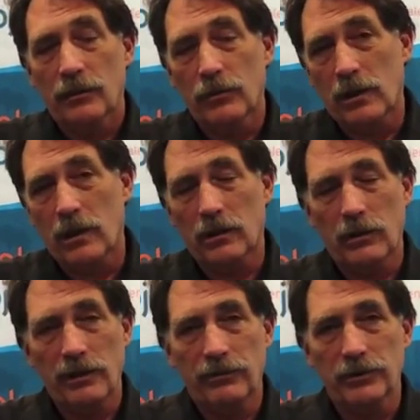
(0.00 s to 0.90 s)
run all the
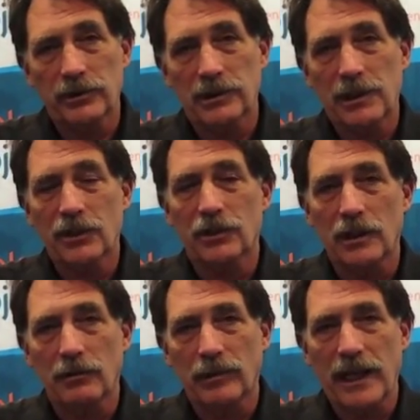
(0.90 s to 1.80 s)
way through succession
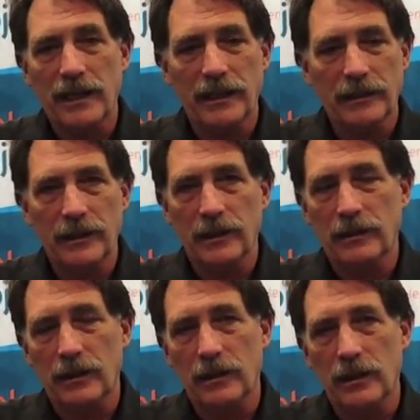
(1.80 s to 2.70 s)
planning
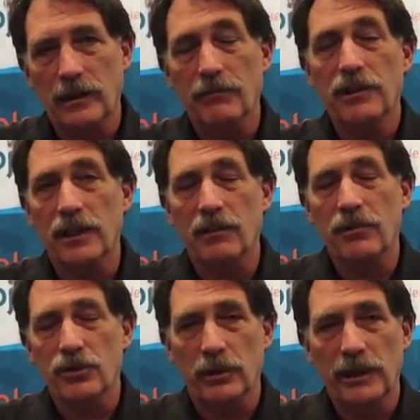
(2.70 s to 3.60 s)
and everything in
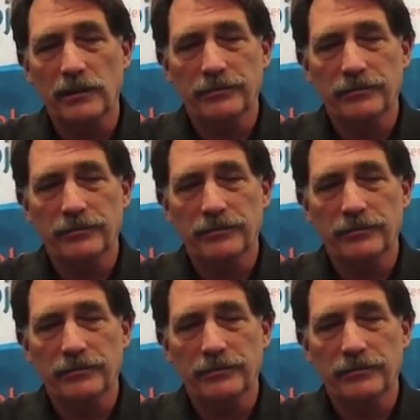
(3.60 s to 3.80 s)
between.